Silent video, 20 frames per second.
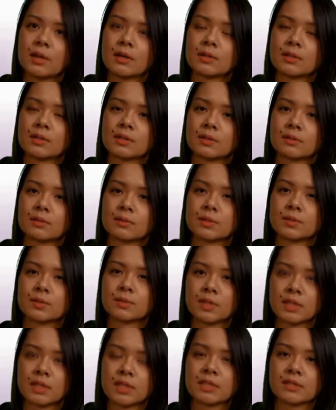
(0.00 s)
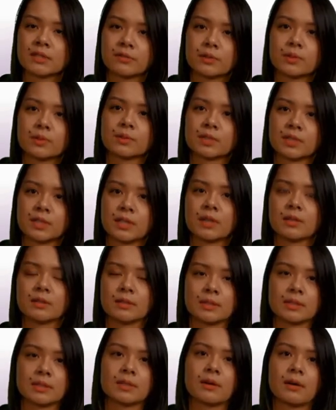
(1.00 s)
So it was really difficult to get
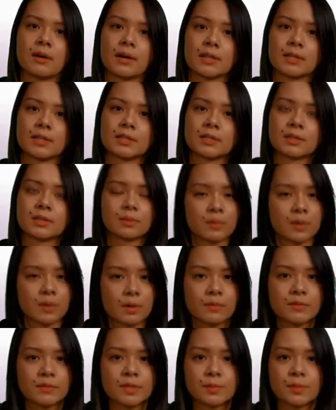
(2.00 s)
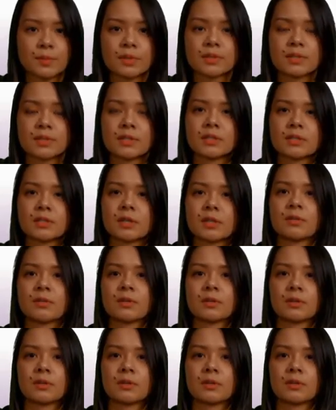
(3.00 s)
this guy to do well with Suboxone treatment.